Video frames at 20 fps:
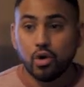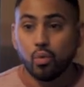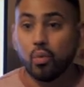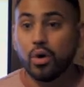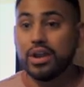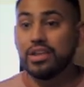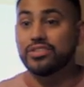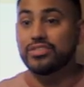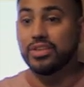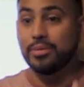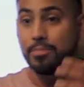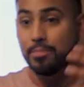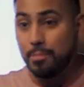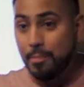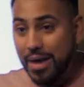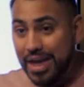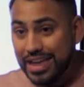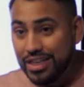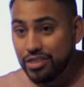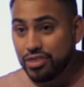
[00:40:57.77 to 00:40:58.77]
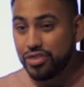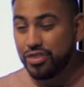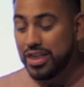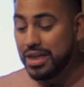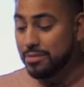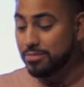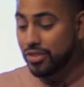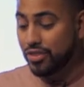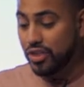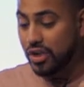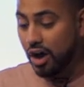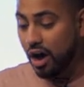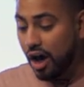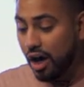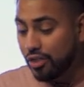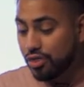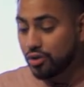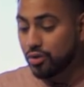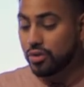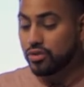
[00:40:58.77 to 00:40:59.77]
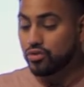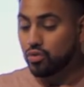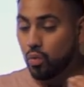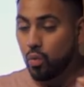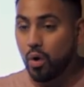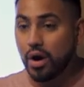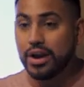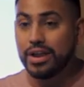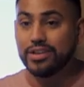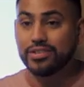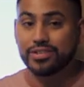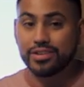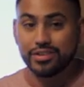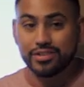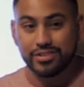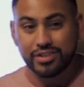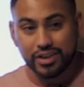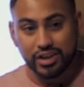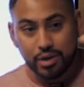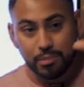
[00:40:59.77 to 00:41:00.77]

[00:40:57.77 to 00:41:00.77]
What is the main theme that the author is wanting to